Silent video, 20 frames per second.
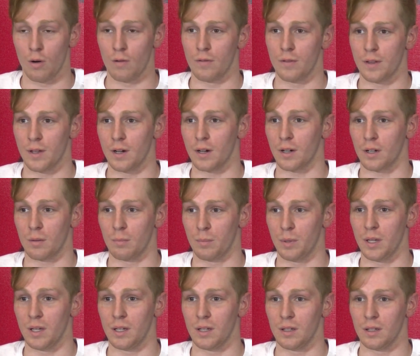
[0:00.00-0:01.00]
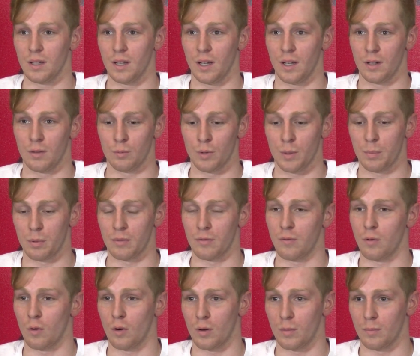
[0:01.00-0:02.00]
over there and compete and
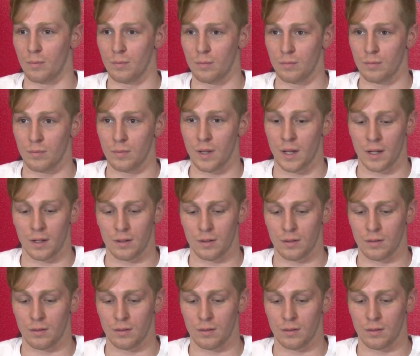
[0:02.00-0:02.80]
reperform that